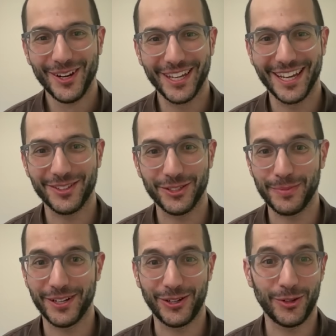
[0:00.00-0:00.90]
Like there's
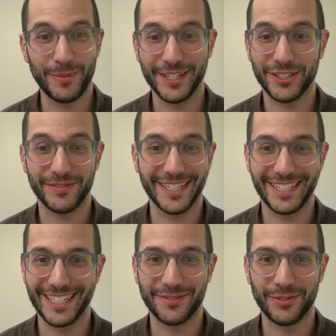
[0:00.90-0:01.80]
been a whole bunch of
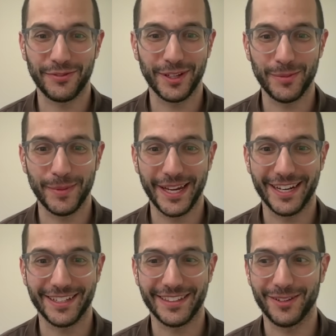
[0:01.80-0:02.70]
ideas for Figma
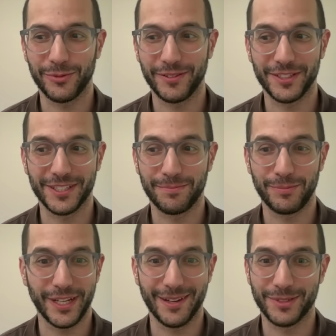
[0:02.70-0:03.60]
Make that we've just
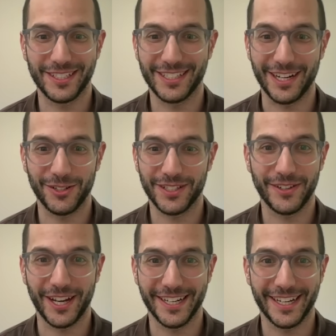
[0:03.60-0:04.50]
PMs and designers have
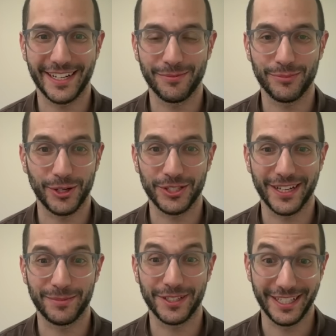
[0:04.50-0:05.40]
gone ahead and
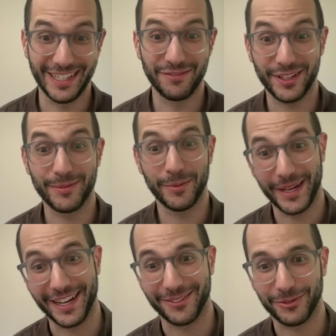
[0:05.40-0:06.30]
prototyped in Figma
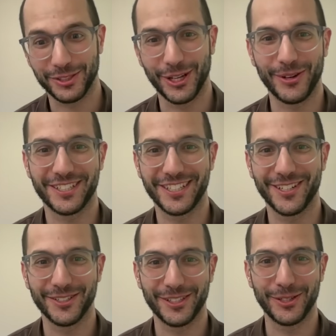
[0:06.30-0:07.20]
Make with no
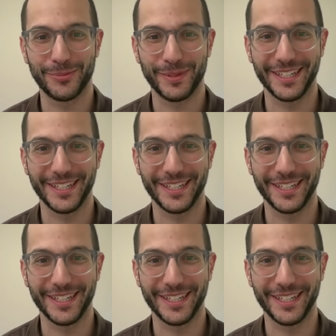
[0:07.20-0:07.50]
engineer in the loop,